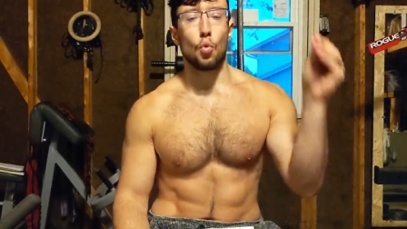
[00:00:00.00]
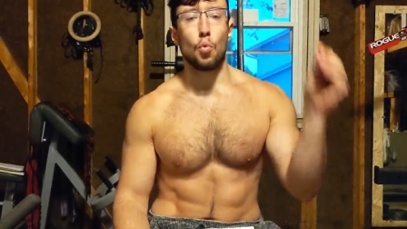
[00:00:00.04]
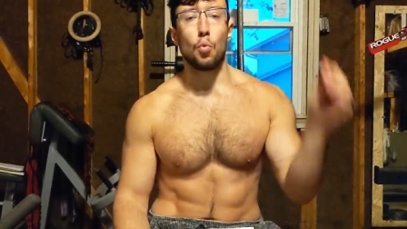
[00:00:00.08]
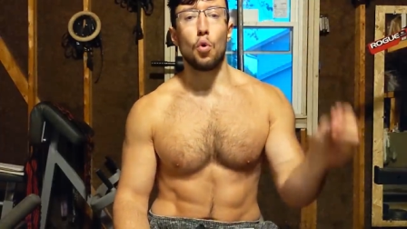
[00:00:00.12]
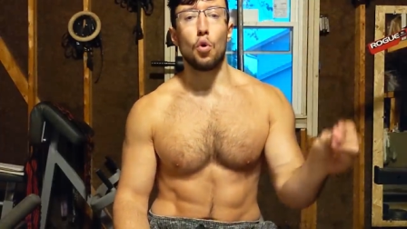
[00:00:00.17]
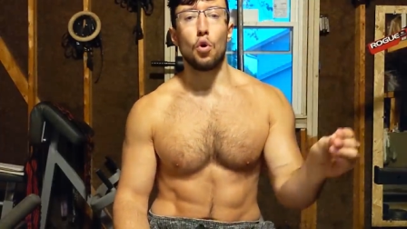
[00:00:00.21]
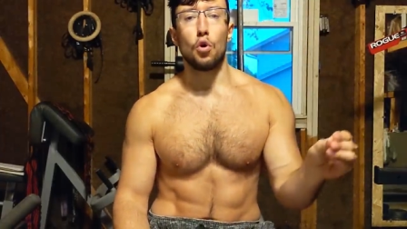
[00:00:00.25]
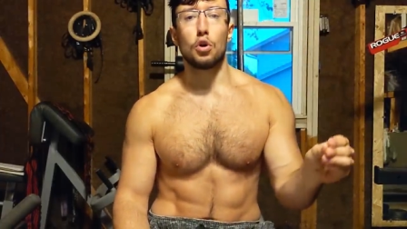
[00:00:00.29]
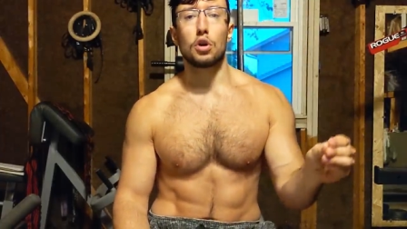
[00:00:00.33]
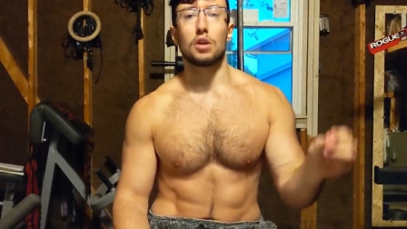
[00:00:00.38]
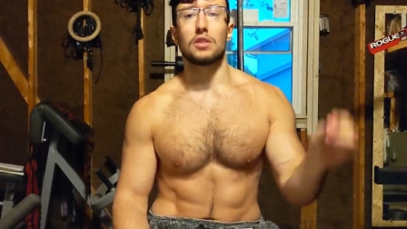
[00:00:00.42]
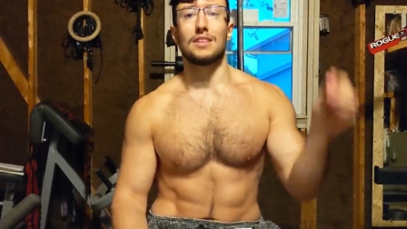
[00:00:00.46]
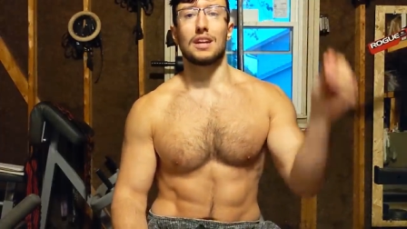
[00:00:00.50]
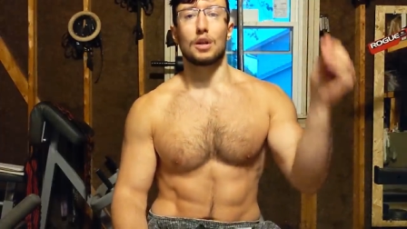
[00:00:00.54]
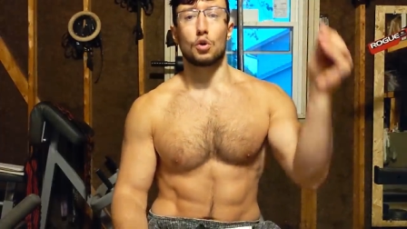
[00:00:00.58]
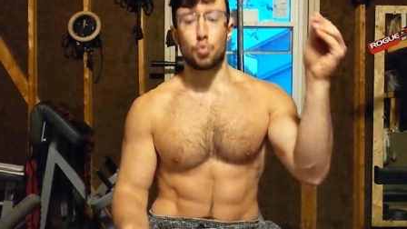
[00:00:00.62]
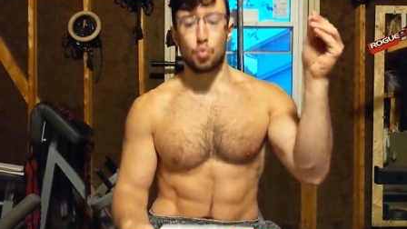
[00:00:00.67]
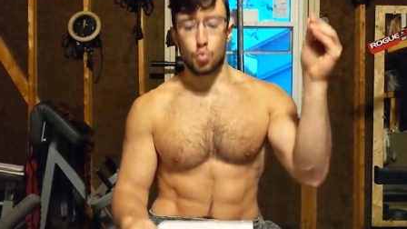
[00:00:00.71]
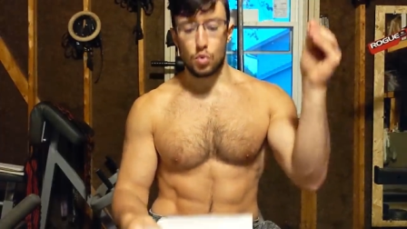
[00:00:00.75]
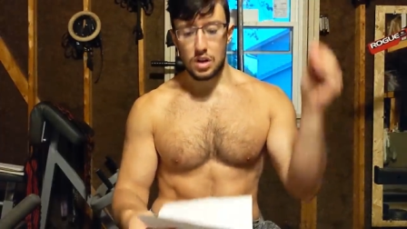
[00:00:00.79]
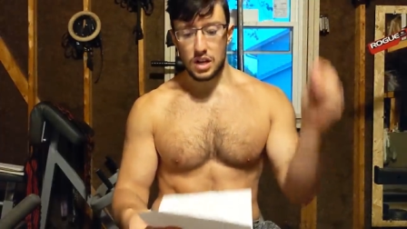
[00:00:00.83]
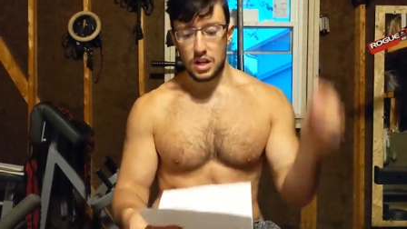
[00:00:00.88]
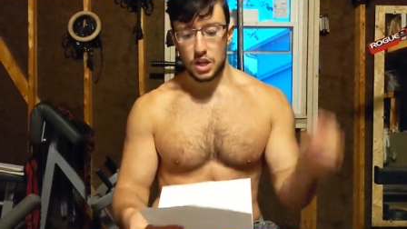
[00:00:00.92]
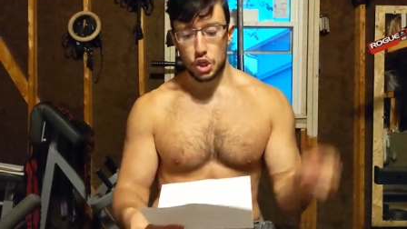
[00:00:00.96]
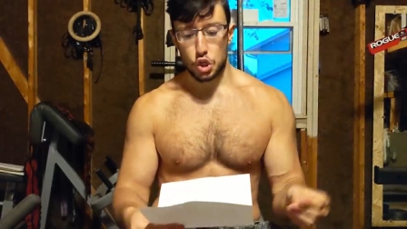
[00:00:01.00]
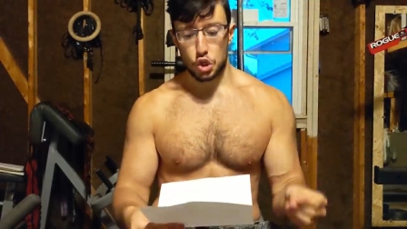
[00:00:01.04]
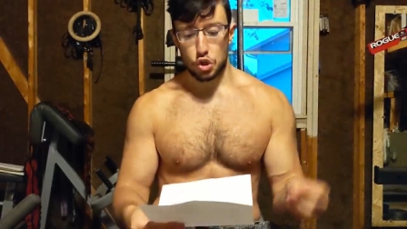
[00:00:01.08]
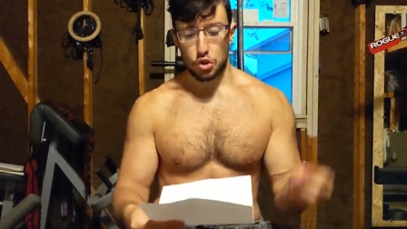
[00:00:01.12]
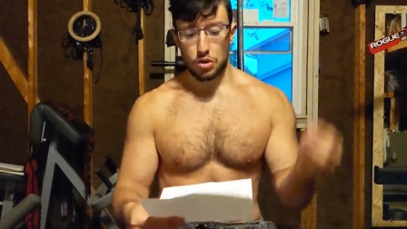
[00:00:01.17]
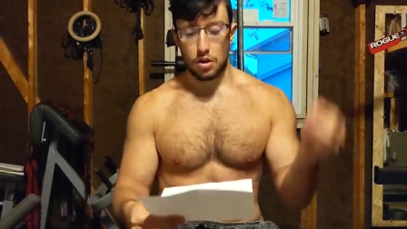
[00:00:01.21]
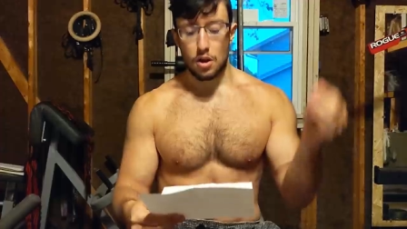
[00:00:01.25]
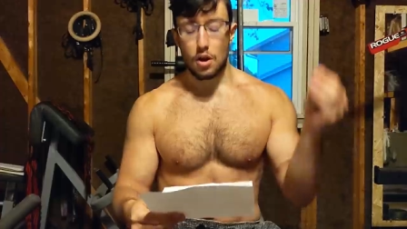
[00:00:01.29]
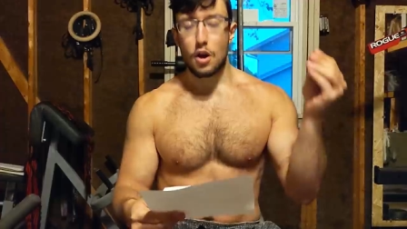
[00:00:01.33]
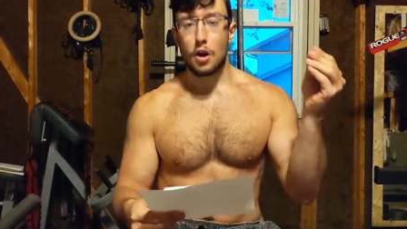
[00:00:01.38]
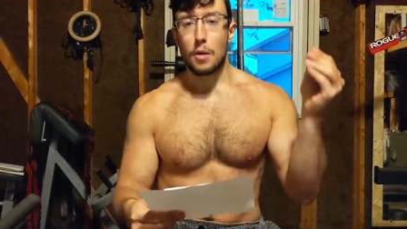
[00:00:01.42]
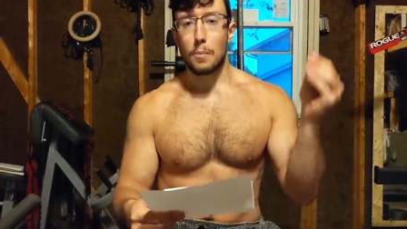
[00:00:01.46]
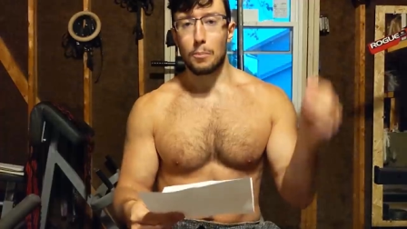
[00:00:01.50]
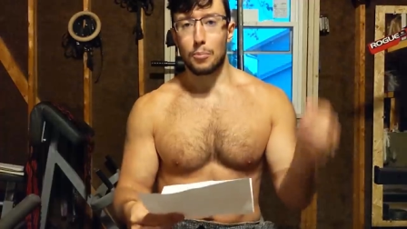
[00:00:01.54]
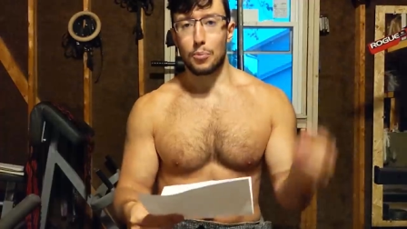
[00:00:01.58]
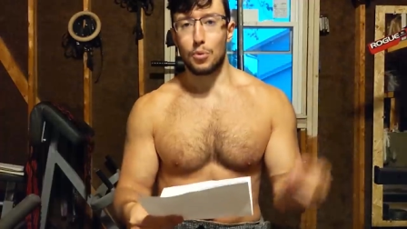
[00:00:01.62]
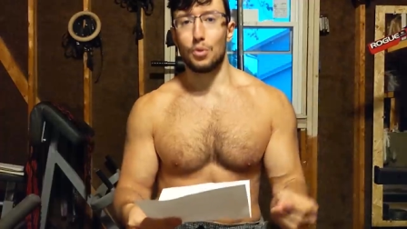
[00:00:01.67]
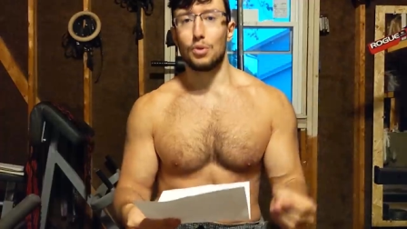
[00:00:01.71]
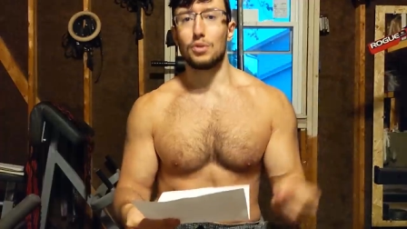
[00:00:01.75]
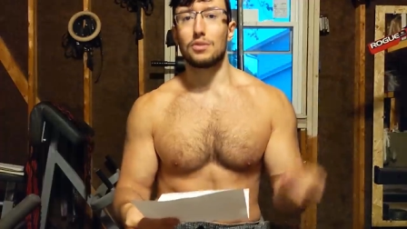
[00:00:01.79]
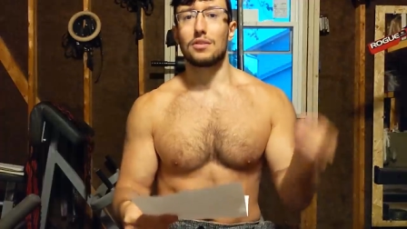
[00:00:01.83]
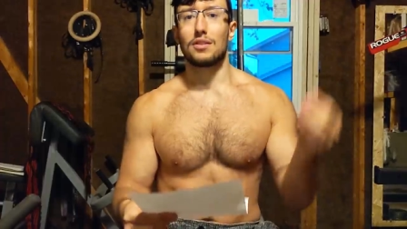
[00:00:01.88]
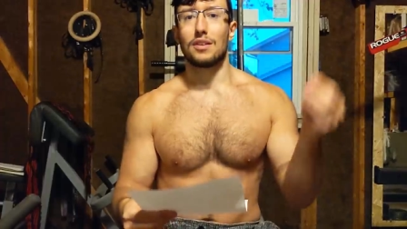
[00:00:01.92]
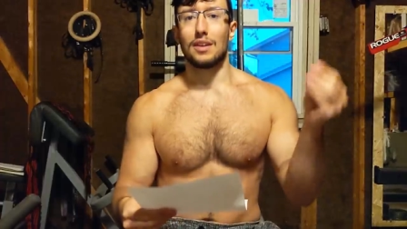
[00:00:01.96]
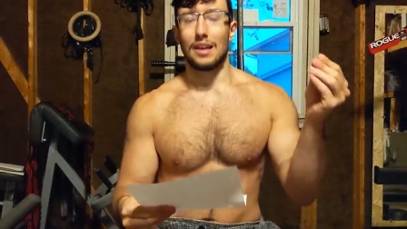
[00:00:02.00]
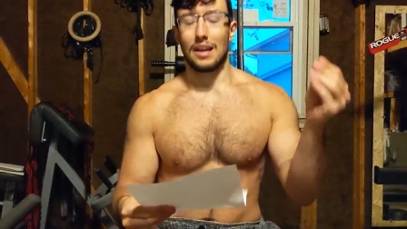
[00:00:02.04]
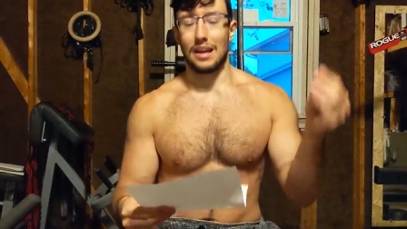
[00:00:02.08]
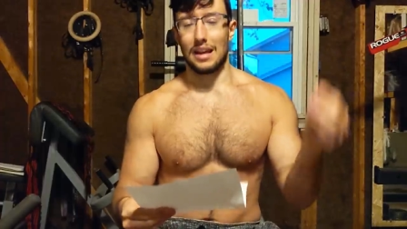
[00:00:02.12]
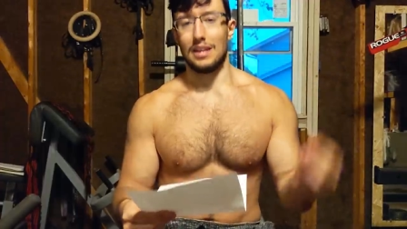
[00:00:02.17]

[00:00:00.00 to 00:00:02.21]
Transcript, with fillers: work that religion put